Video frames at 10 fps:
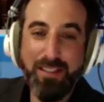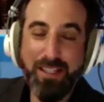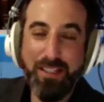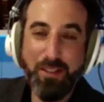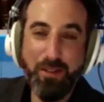
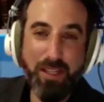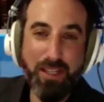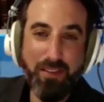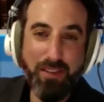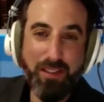Yes, you're right,
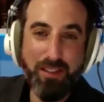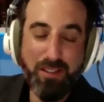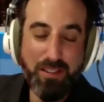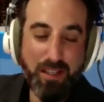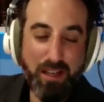Kevin.
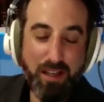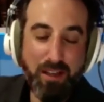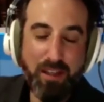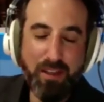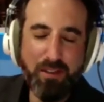I
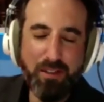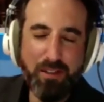think there's